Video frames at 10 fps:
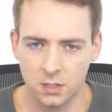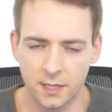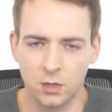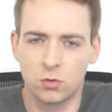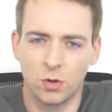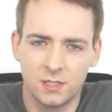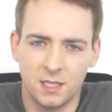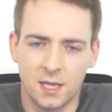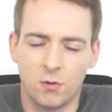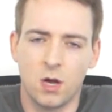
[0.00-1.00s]
they're
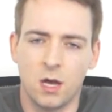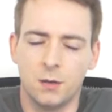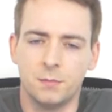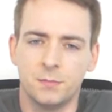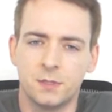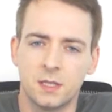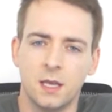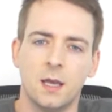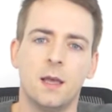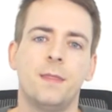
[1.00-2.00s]
crossing their arms,
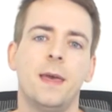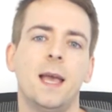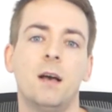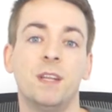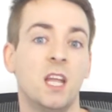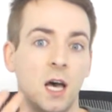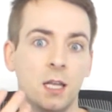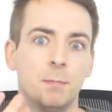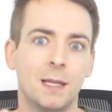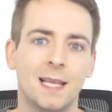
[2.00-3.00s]
they have an
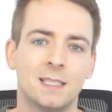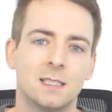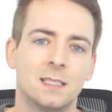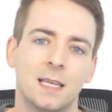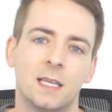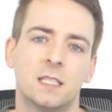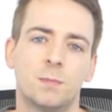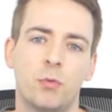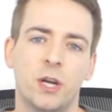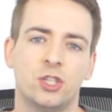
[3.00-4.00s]
unpleasant
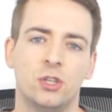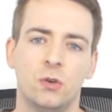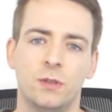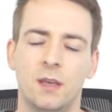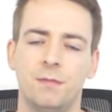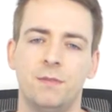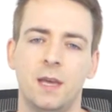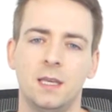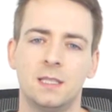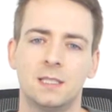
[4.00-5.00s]
expression on their
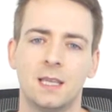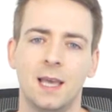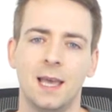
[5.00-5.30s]
face,